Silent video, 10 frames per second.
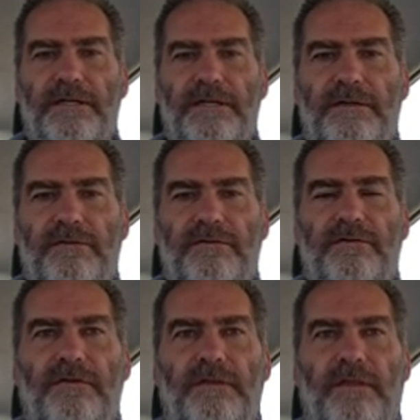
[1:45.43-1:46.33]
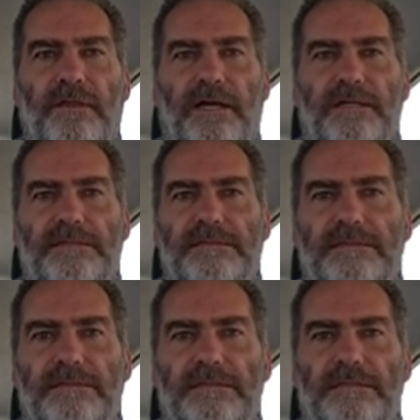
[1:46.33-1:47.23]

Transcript: is that